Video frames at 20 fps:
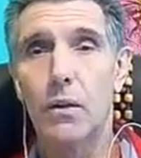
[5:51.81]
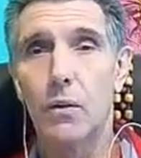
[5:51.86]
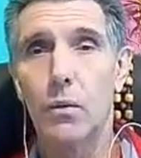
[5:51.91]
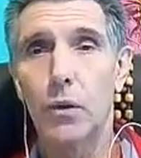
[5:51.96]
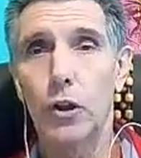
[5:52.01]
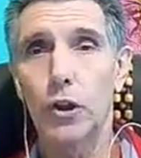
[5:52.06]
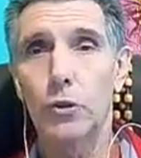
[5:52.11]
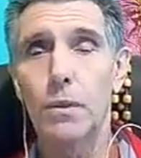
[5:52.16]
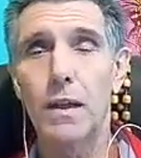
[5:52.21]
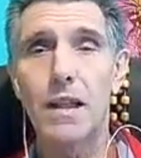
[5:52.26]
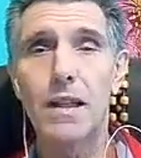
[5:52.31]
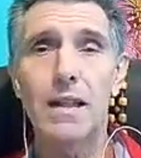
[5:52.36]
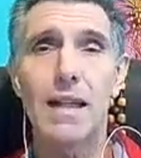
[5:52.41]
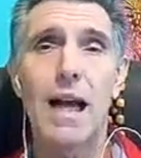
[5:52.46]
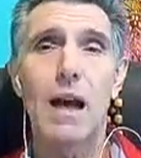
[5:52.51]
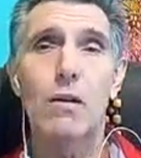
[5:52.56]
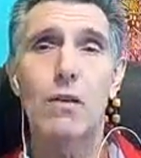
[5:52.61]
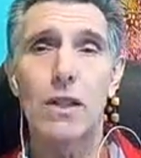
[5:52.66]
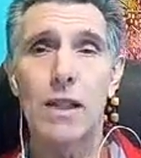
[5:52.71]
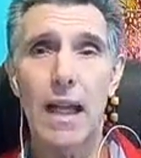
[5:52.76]
which means
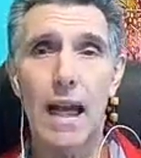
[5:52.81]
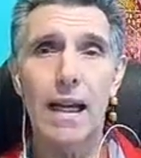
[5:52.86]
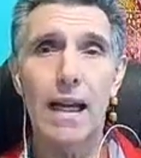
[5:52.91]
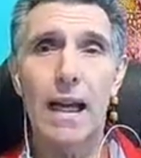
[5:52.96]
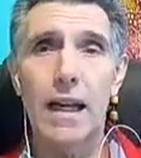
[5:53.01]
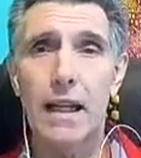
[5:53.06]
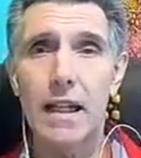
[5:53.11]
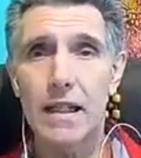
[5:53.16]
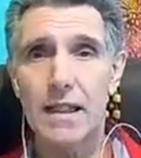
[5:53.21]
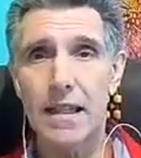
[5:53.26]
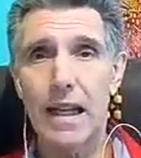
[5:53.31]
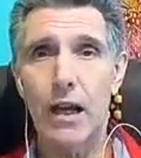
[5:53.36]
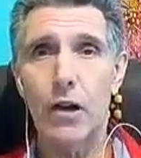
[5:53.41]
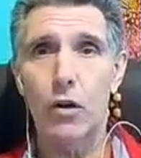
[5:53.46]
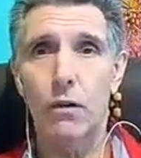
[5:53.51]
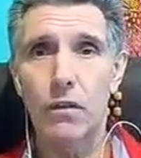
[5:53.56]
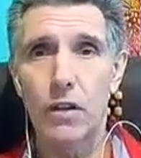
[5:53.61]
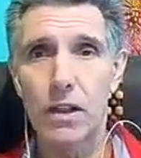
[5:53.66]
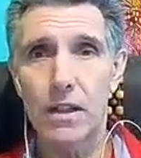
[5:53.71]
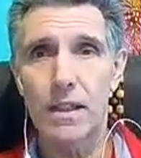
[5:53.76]
outside and inside
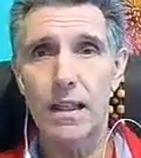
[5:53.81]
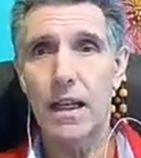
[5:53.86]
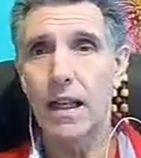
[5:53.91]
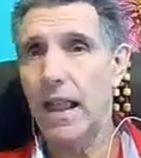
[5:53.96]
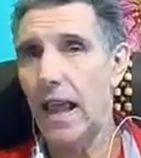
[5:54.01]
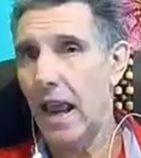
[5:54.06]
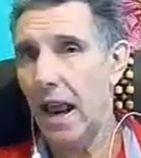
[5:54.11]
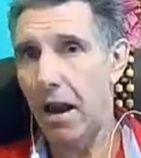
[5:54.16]
of the cell,